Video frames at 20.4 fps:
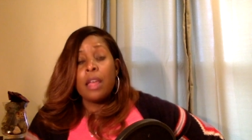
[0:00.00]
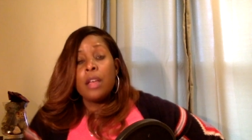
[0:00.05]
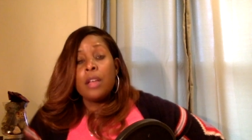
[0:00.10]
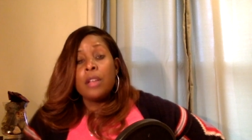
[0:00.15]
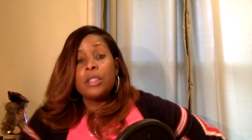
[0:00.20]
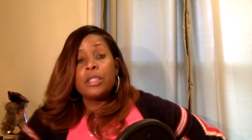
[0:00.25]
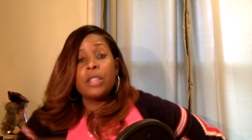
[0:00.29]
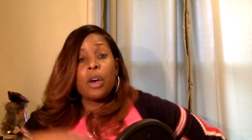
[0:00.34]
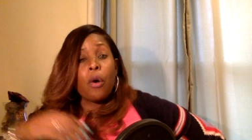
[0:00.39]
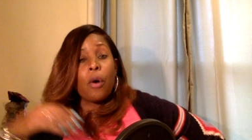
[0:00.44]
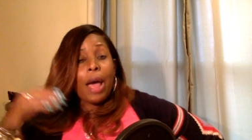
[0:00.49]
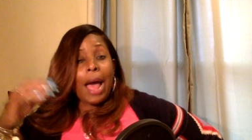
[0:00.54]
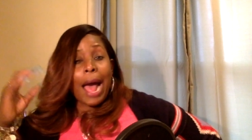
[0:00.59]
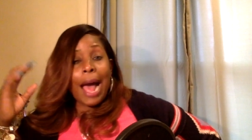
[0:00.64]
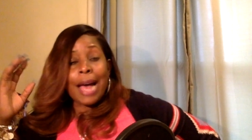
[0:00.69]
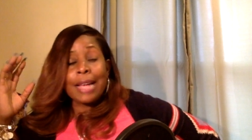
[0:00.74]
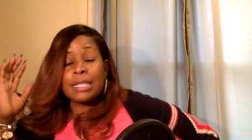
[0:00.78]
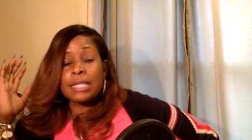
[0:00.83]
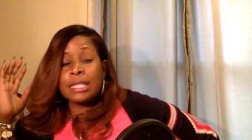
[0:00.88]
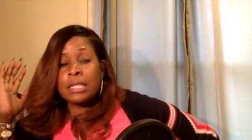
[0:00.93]
So
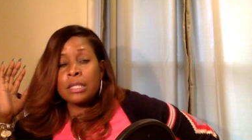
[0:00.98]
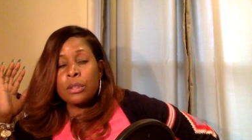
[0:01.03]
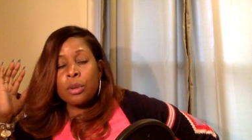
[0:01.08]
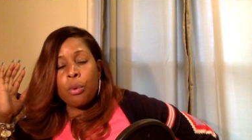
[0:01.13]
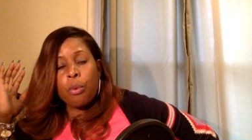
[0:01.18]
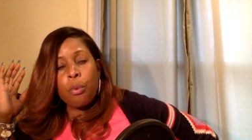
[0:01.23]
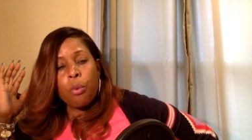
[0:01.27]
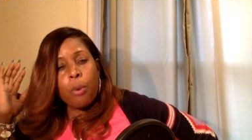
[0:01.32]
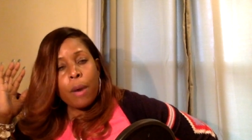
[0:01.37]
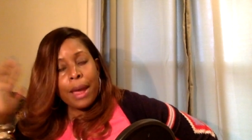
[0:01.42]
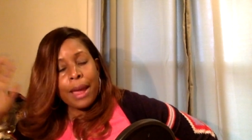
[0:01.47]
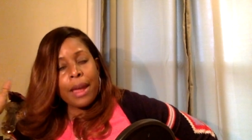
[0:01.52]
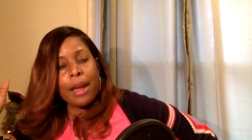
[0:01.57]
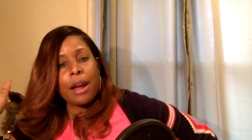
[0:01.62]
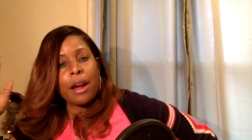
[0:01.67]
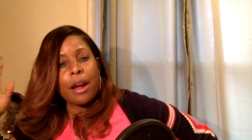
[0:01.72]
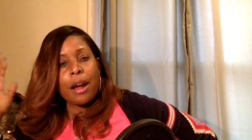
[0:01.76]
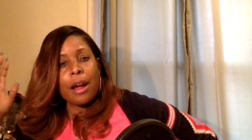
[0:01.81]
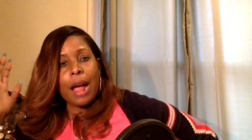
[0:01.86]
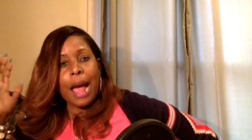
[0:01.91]
I
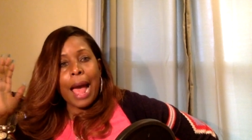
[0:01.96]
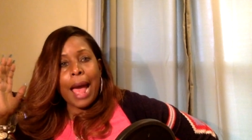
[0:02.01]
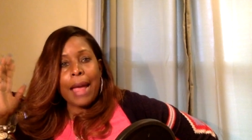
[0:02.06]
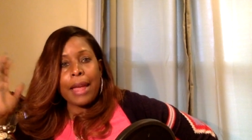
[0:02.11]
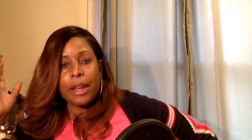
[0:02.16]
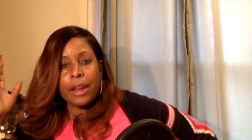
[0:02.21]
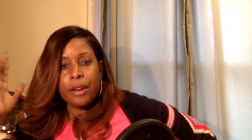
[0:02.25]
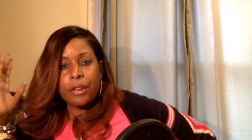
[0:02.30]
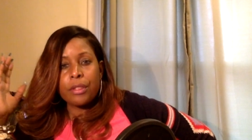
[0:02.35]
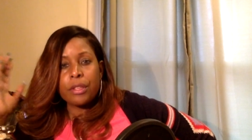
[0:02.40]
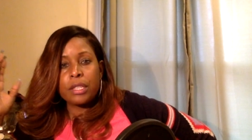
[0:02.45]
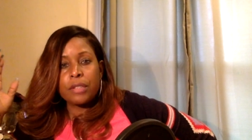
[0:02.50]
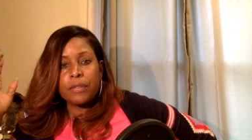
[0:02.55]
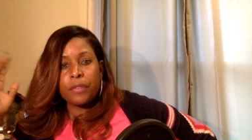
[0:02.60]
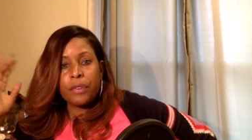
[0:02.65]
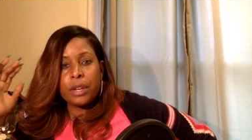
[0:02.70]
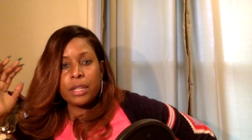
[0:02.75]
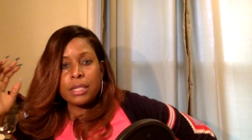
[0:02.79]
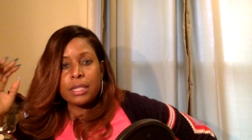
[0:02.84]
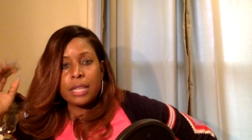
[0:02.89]
swear I hear this
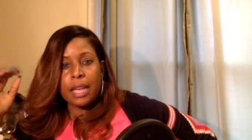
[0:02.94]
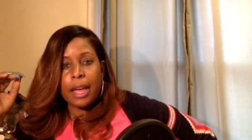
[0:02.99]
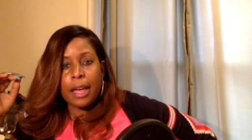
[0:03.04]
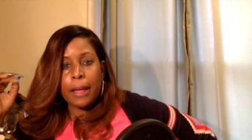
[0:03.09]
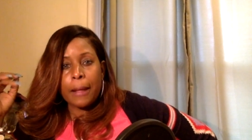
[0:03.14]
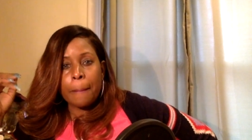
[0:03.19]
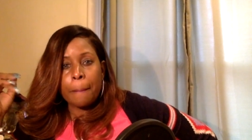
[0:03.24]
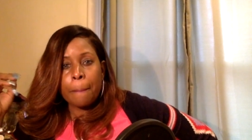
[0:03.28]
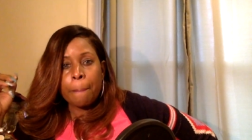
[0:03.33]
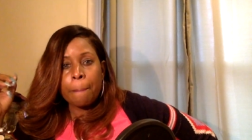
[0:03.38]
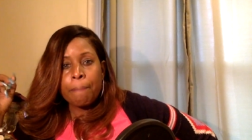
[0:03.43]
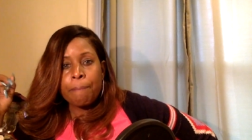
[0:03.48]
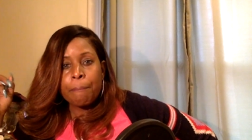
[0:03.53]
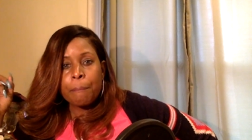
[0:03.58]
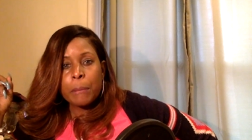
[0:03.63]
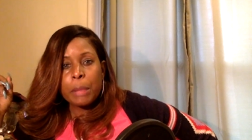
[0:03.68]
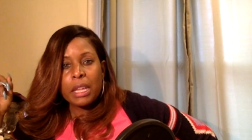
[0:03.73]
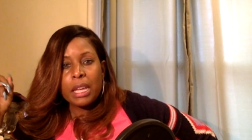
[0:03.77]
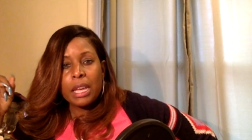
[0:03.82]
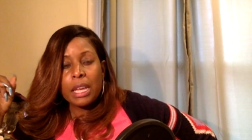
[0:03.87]
voice say,
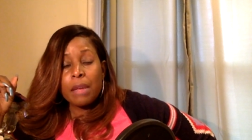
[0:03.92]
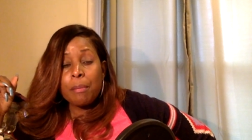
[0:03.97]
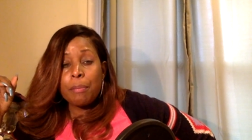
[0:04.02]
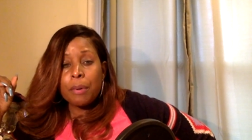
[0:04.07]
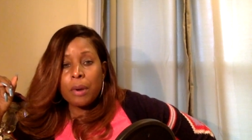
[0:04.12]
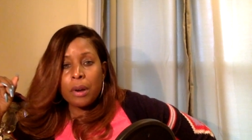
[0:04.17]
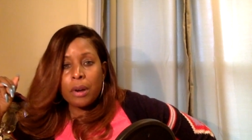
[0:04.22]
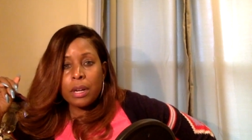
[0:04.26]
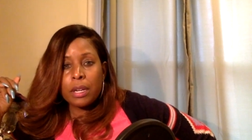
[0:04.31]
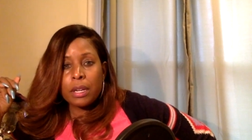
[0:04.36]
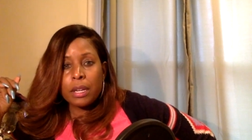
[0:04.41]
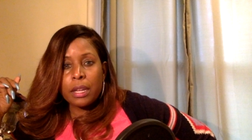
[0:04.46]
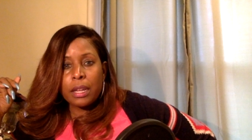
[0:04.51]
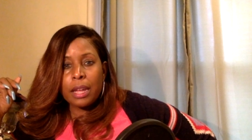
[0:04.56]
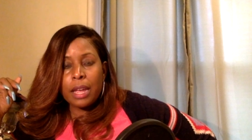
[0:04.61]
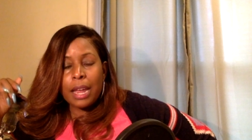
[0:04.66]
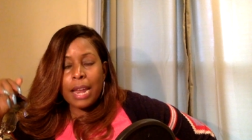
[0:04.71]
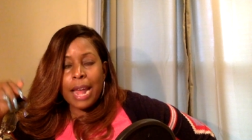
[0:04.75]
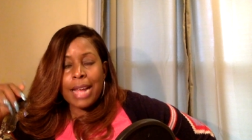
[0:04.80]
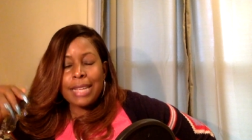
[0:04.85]
he pawned it.
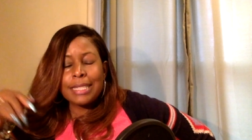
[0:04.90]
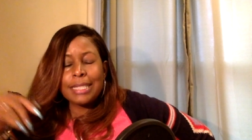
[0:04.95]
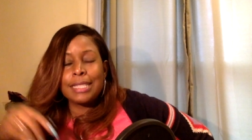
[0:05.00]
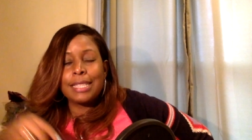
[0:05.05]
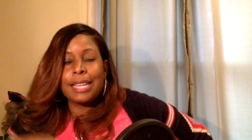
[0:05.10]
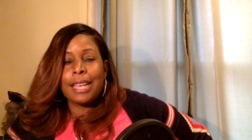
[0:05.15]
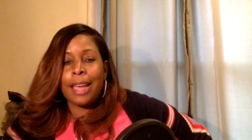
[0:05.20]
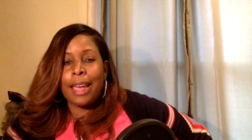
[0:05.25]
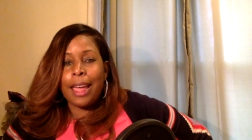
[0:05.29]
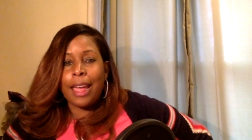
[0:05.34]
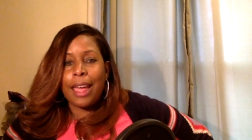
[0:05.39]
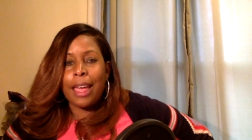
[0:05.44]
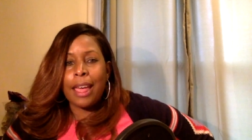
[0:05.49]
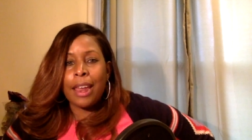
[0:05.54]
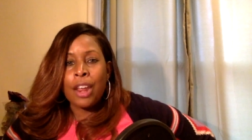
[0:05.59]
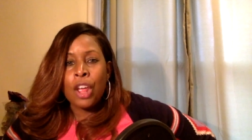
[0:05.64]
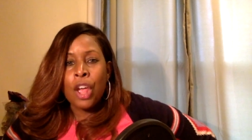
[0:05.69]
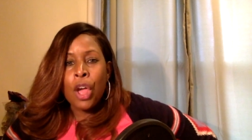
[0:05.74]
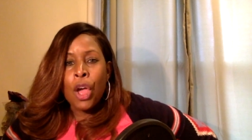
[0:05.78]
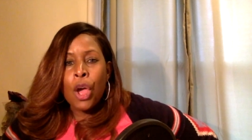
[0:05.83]
And I
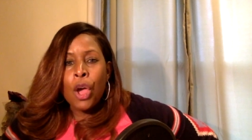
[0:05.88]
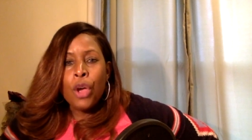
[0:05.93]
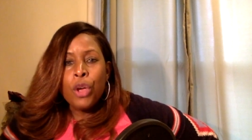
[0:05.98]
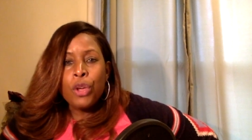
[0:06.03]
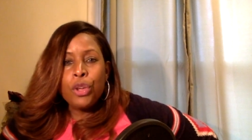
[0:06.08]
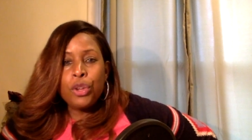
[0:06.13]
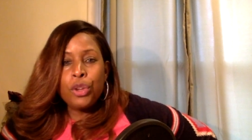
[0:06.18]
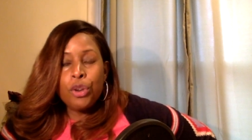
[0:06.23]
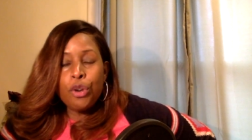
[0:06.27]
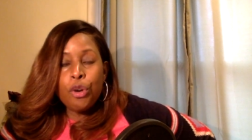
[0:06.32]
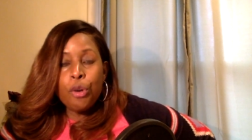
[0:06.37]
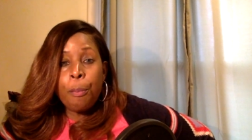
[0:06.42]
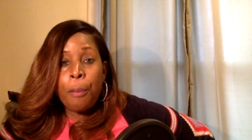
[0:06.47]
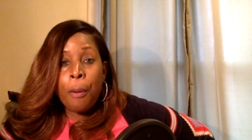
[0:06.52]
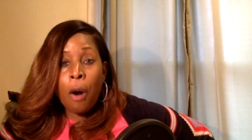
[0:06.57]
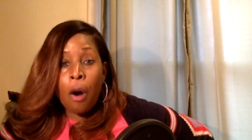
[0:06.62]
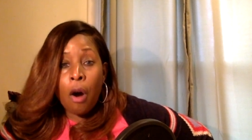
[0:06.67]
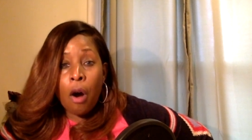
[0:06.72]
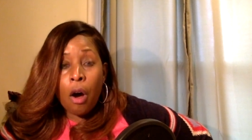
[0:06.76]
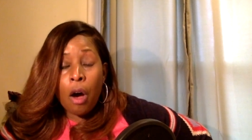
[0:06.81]
said, you
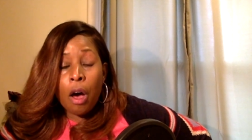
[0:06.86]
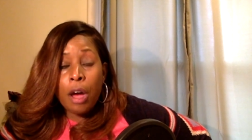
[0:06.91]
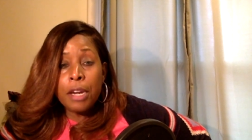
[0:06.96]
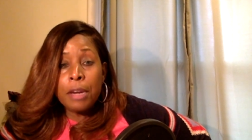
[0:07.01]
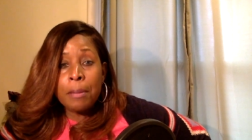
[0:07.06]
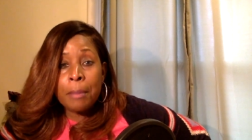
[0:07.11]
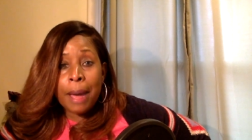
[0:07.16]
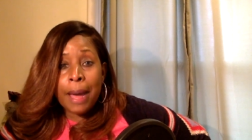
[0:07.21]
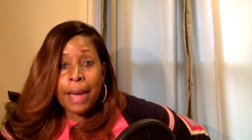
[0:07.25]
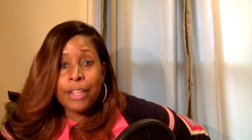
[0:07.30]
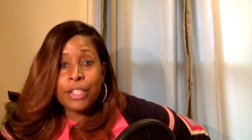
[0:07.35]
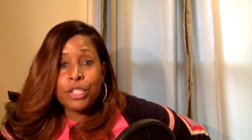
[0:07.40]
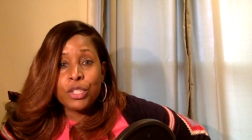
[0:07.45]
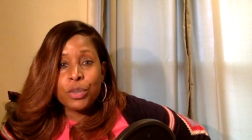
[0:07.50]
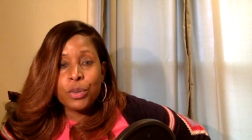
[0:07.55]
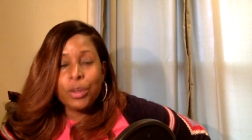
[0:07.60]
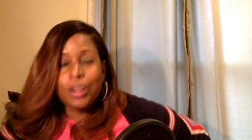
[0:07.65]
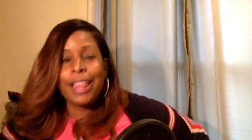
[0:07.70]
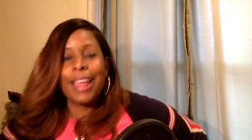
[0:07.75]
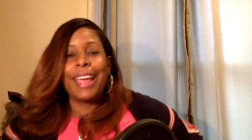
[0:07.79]
pawned my
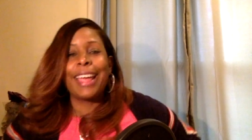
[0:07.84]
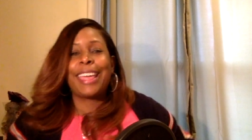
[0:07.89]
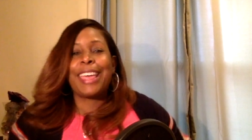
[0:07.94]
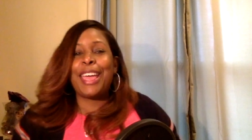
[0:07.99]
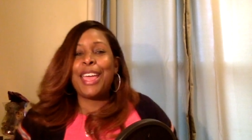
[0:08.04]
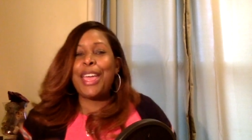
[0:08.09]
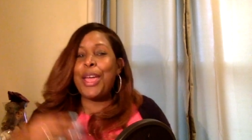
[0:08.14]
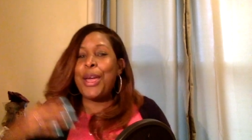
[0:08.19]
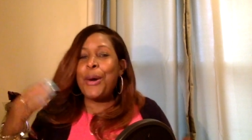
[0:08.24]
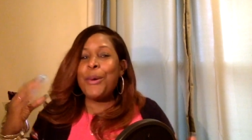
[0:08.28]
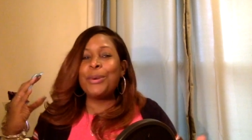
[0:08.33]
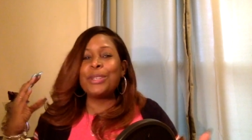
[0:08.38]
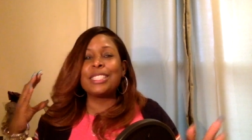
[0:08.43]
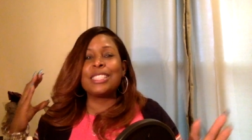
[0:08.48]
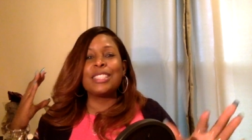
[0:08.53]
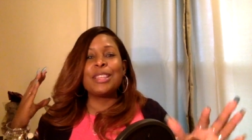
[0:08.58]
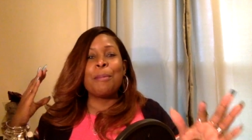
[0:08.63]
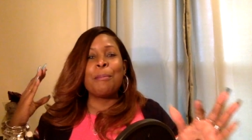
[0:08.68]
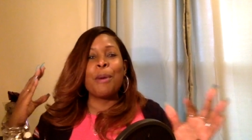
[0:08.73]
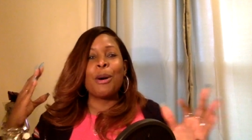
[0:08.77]
jewelry. It
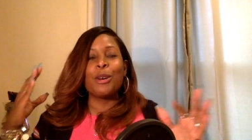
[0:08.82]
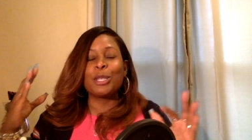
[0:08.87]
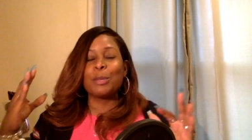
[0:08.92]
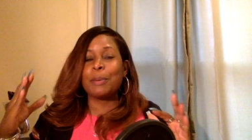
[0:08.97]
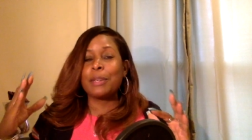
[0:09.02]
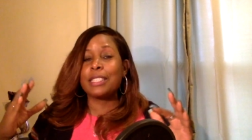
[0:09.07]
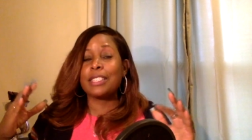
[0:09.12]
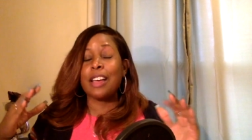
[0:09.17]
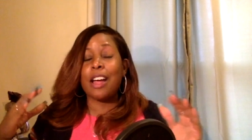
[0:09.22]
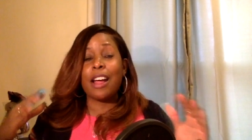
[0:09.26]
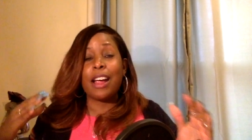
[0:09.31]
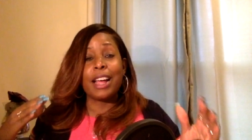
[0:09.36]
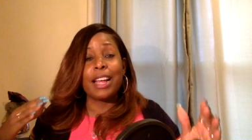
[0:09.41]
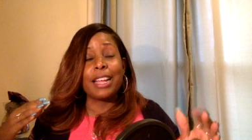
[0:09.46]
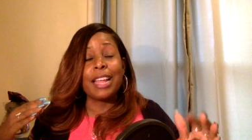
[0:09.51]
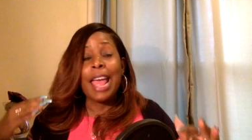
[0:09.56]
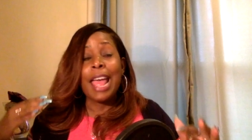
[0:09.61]
was the most bizarre.